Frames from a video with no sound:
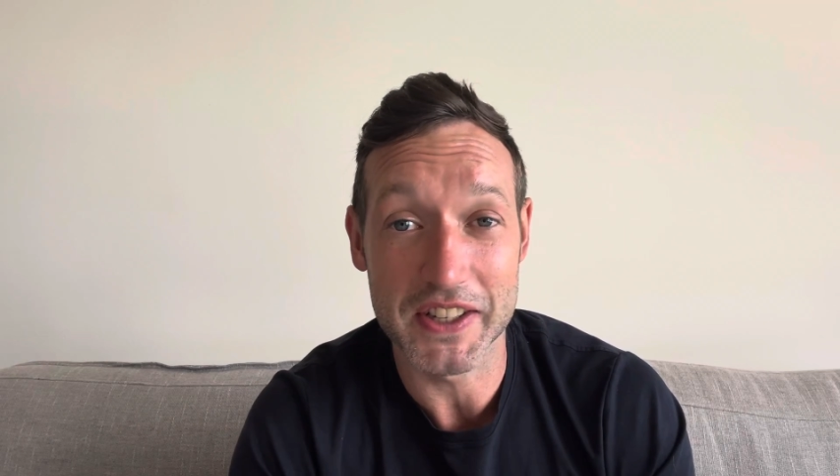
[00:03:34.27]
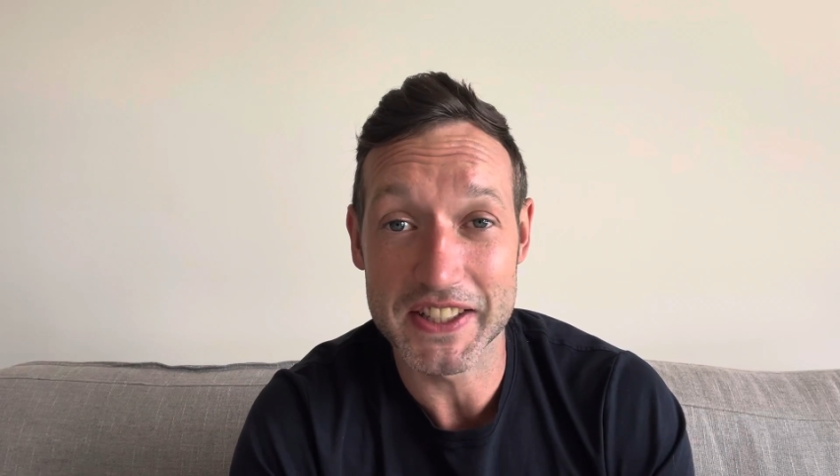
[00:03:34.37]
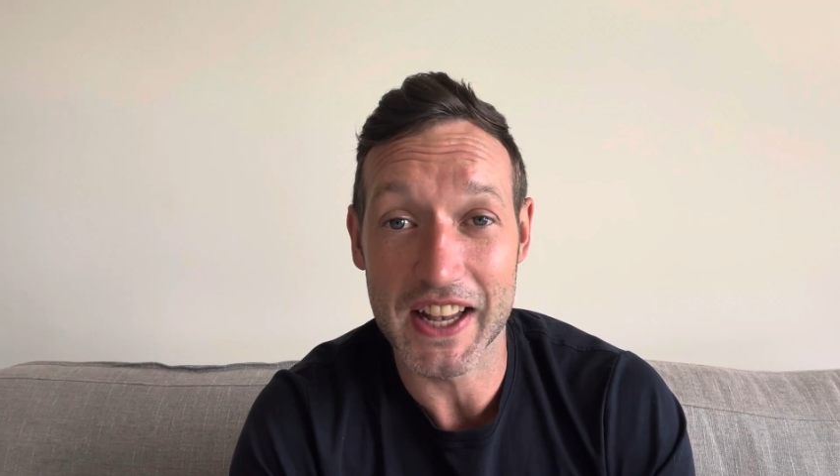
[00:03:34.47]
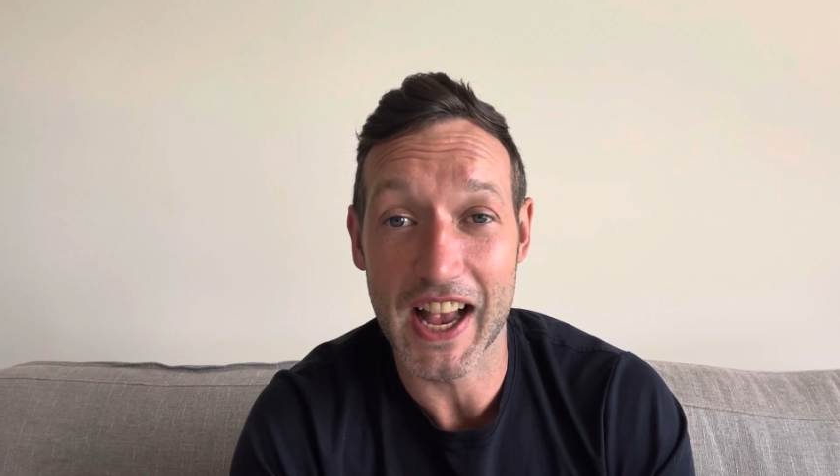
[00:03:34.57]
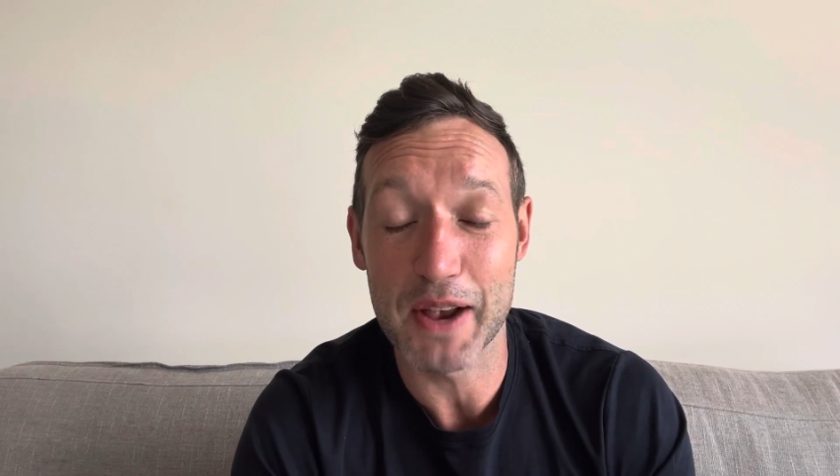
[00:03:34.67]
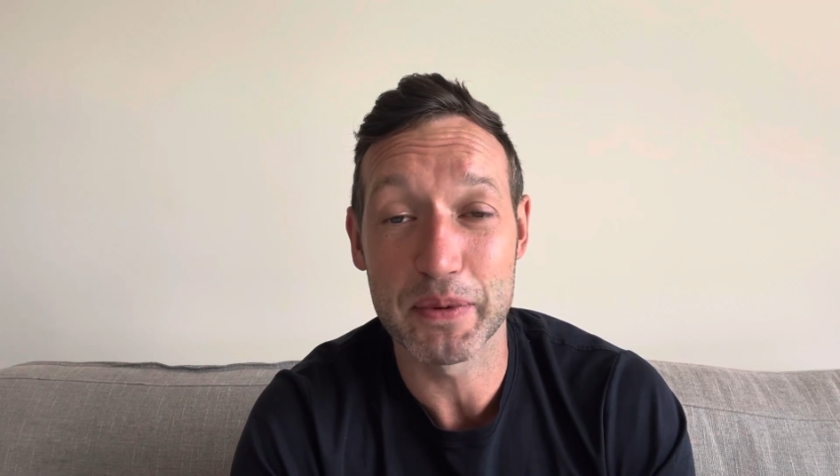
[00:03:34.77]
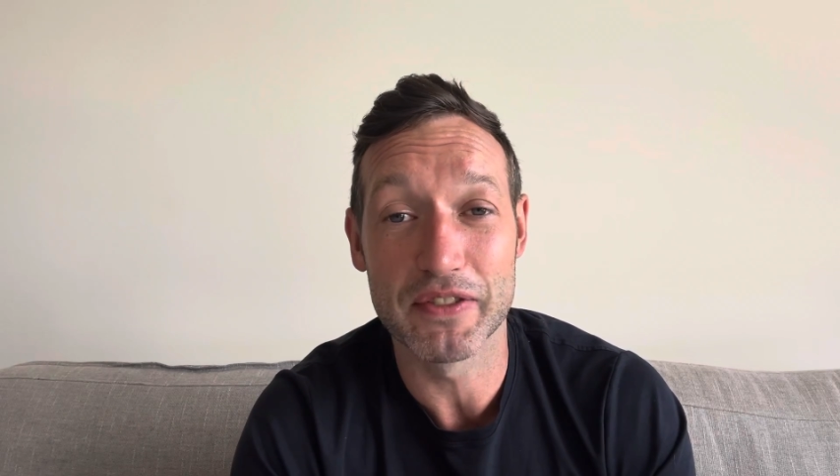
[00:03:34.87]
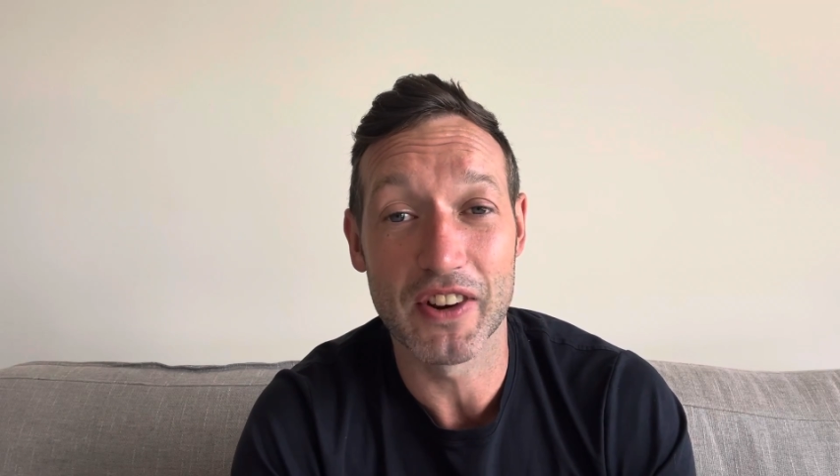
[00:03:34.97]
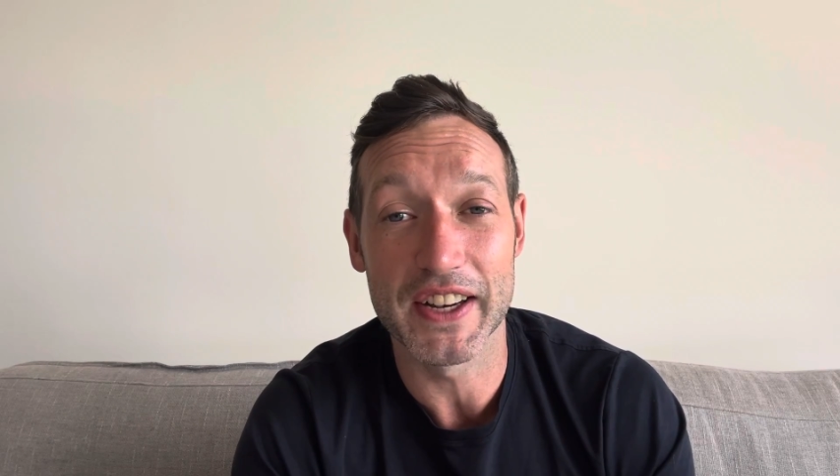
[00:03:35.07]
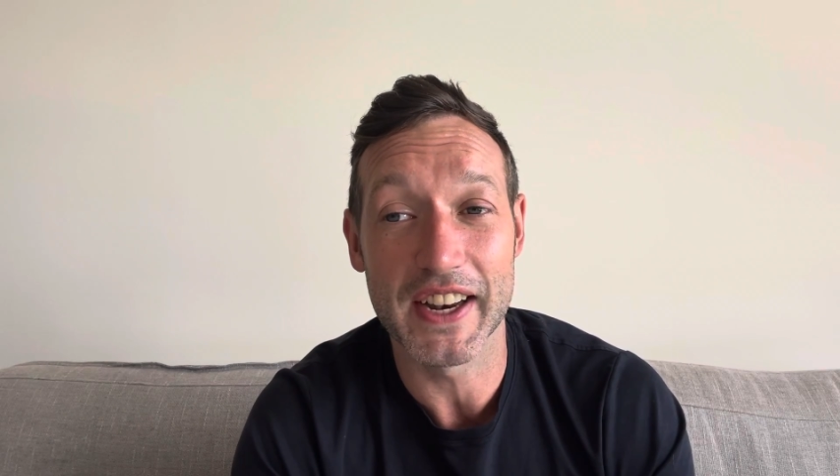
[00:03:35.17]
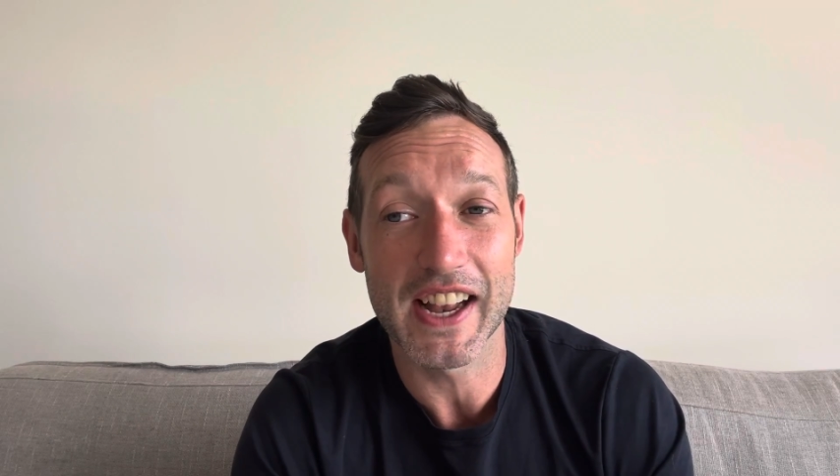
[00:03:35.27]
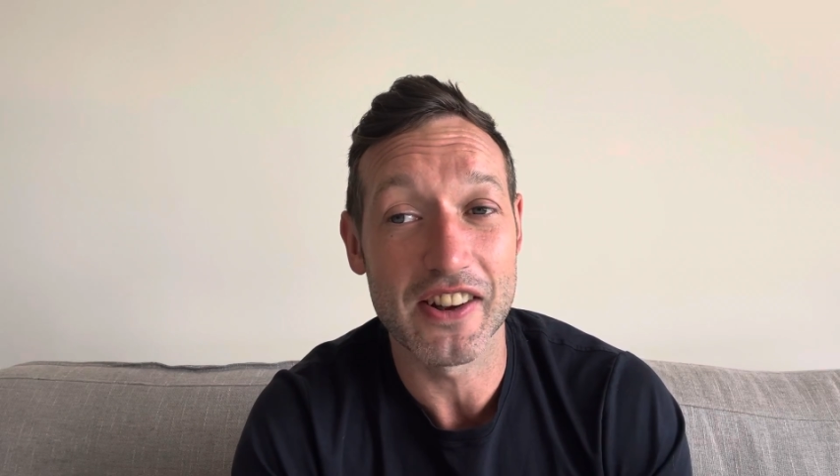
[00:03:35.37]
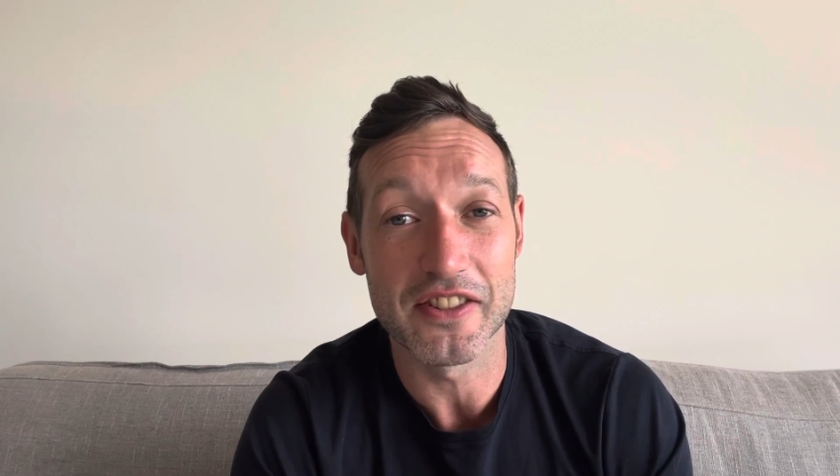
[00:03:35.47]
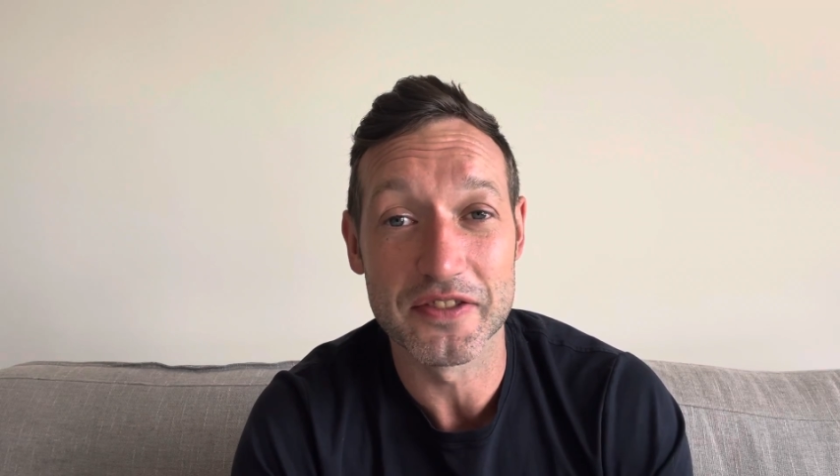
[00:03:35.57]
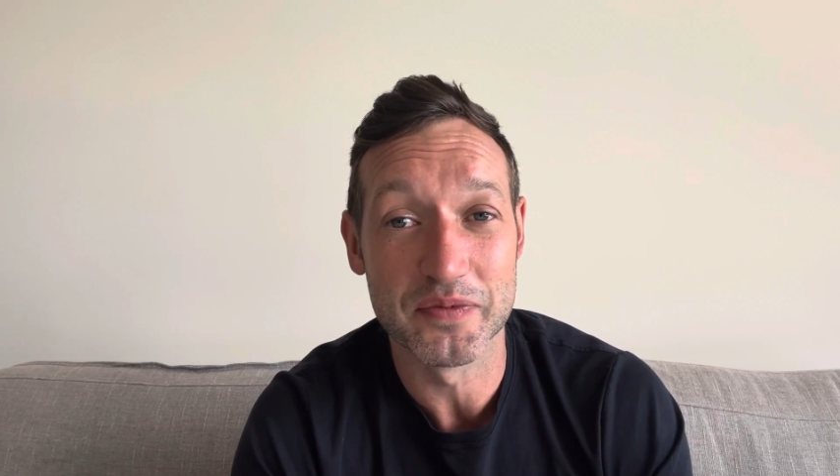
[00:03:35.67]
is that happening right now?